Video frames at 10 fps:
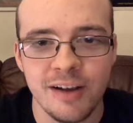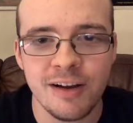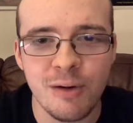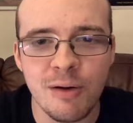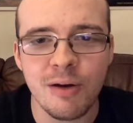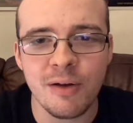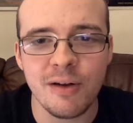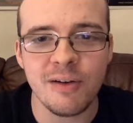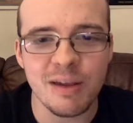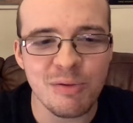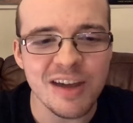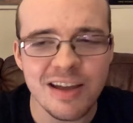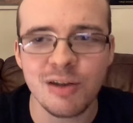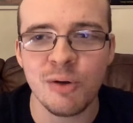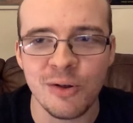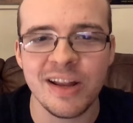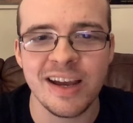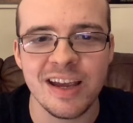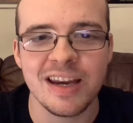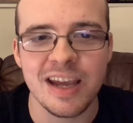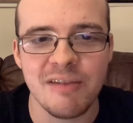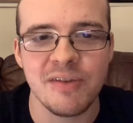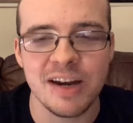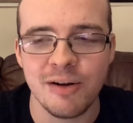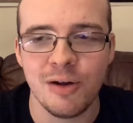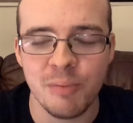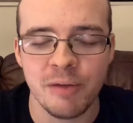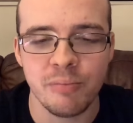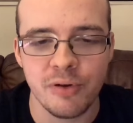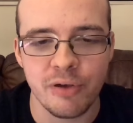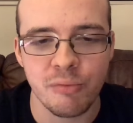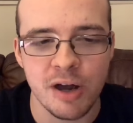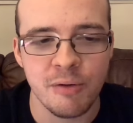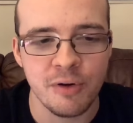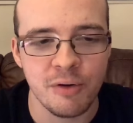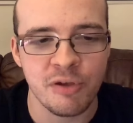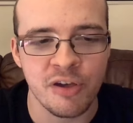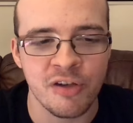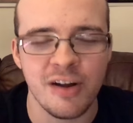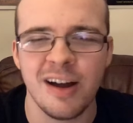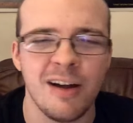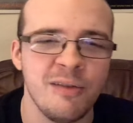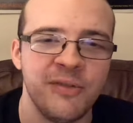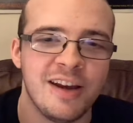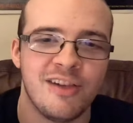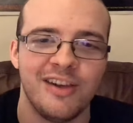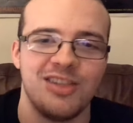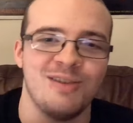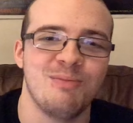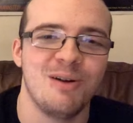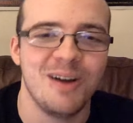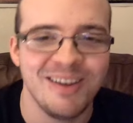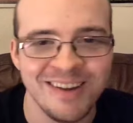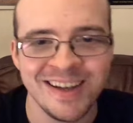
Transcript: And I was getting quite late in the evening, I remember as well, and I was just like, oh, I'll finish it tomorrow.